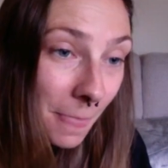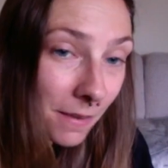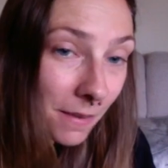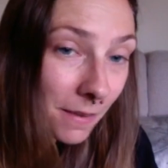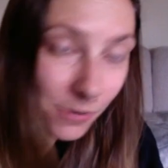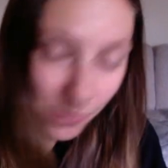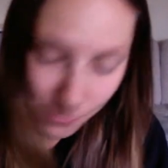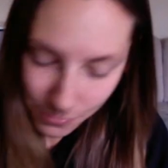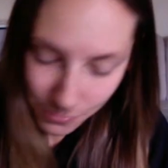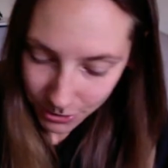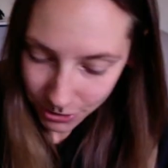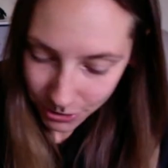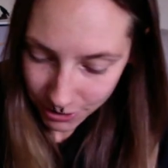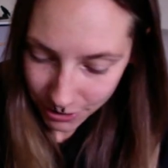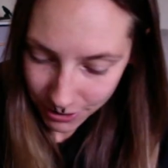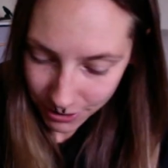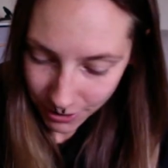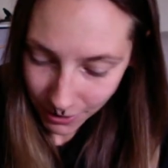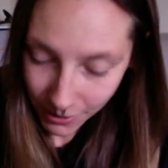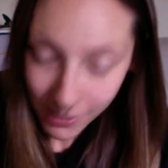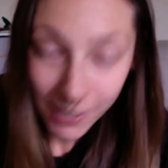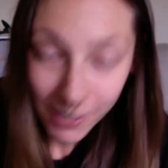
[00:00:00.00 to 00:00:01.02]
Who was just
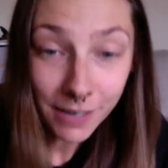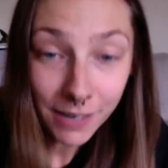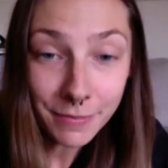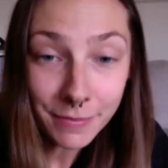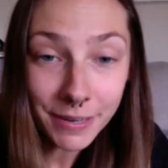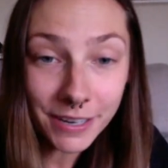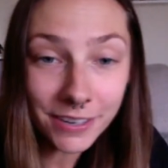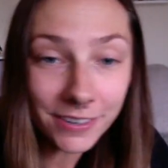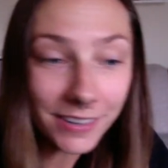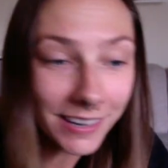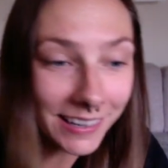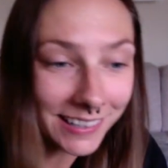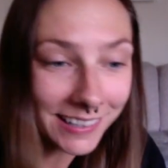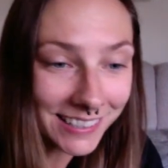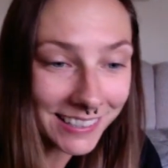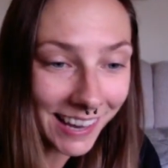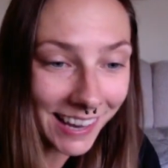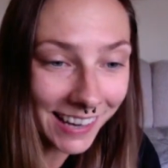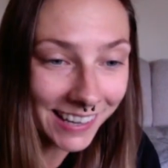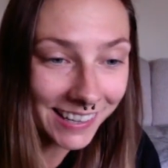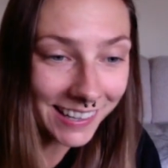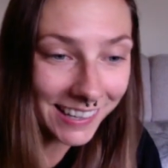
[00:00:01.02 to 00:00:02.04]
talking about
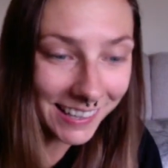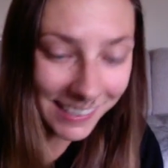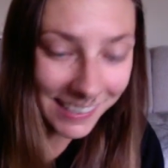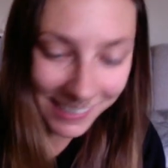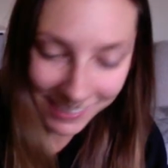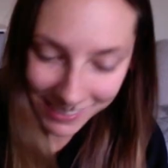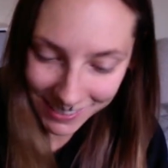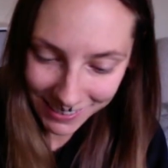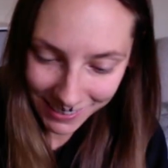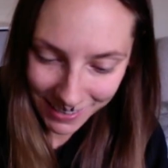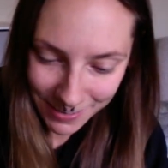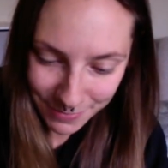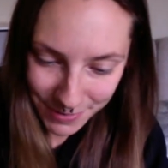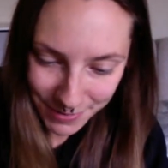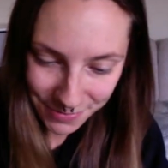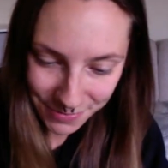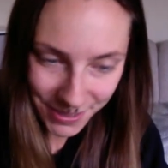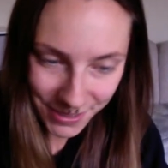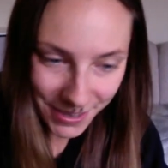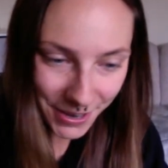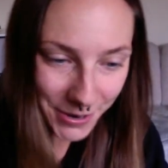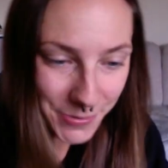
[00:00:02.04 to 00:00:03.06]
anxiety and excitement
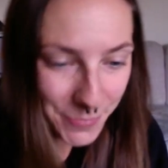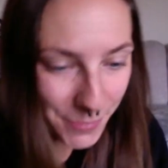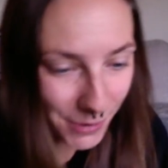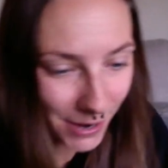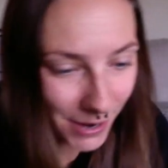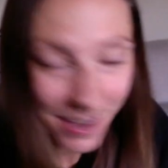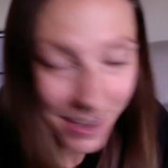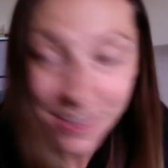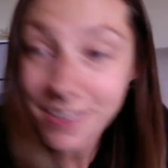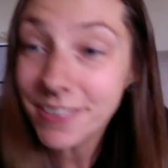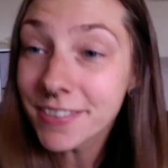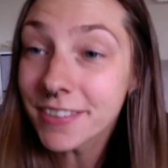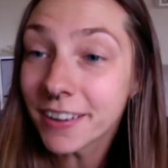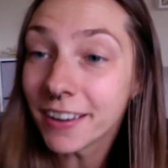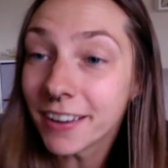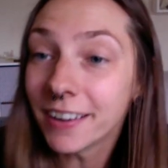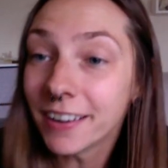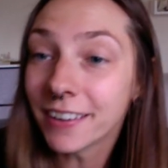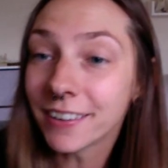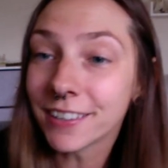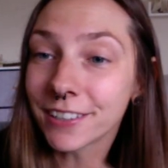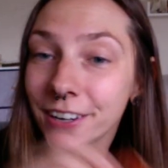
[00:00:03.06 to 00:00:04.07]
without breath?
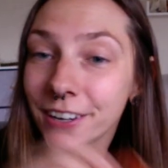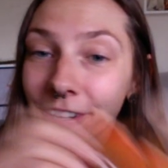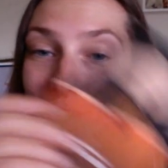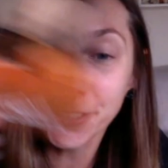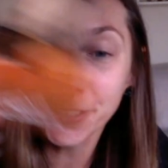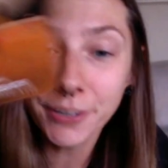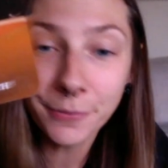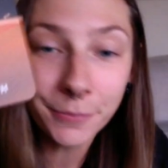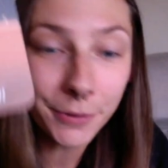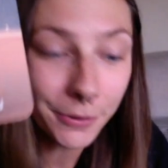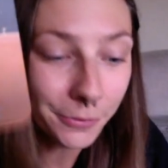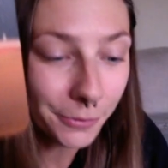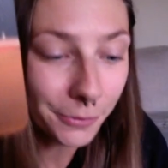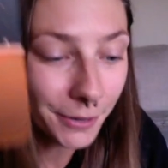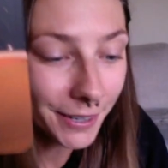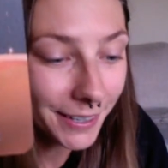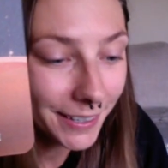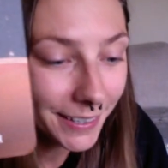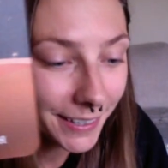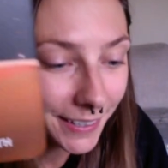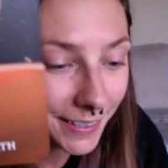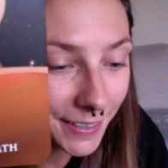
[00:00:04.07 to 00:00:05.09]
Uh, because card number
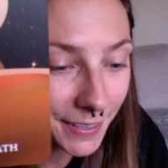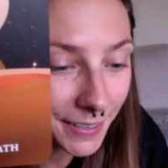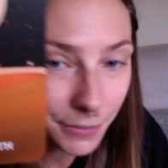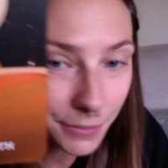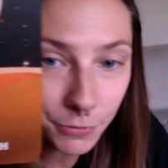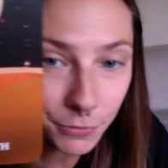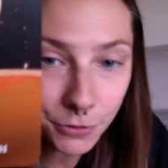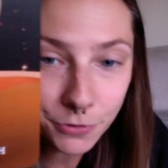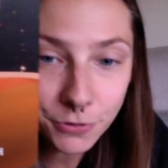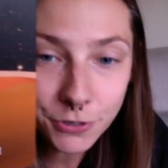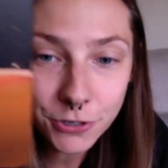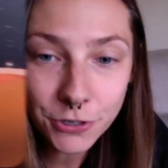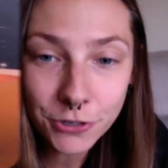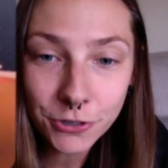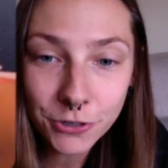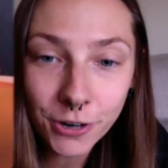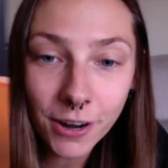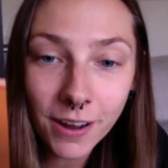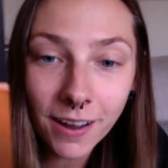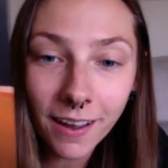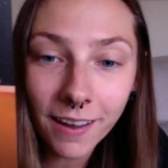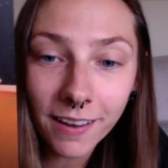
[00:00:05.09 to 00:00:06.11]
one is
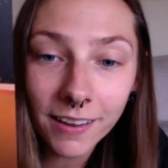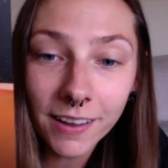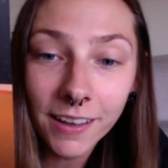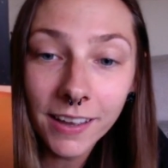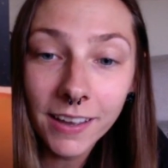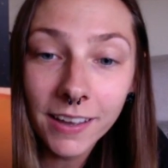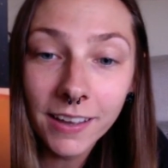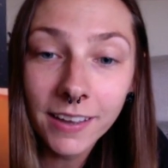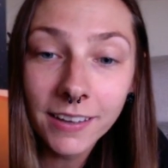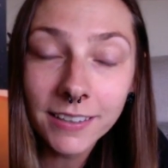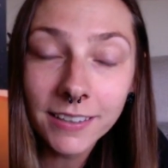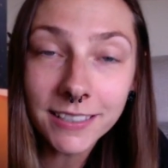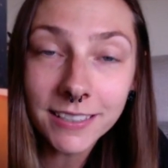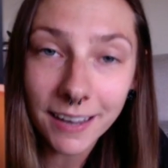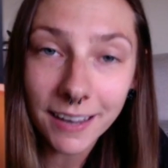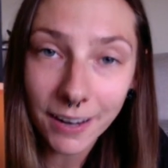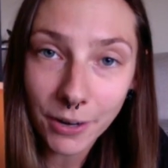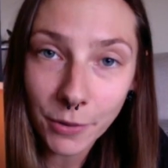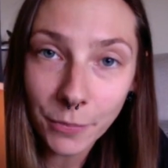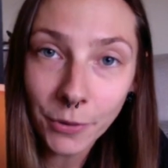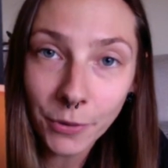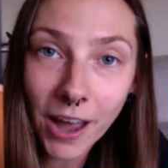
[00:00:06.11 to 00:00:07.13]
Moonstruck,
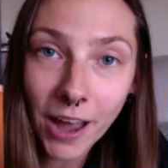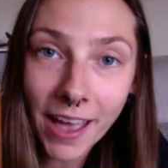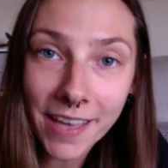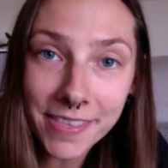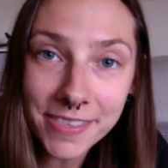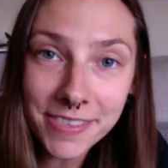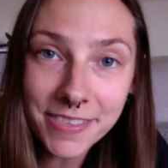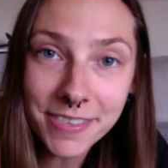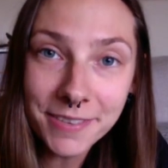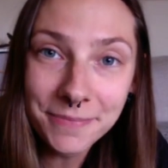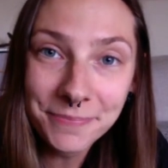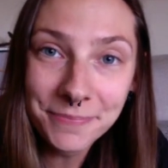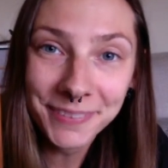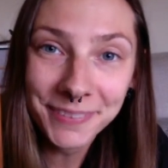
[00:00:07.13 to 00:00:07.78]
take a breath.